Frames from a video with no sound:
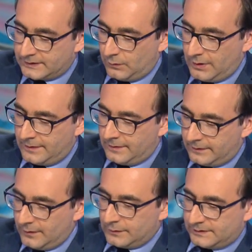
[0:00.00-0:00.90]
when
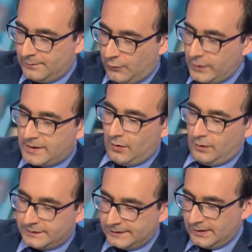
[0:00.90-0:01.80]
there was a
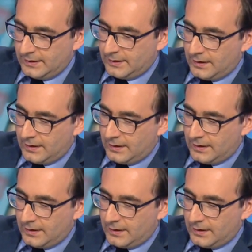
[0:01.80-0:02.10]
boycott uh,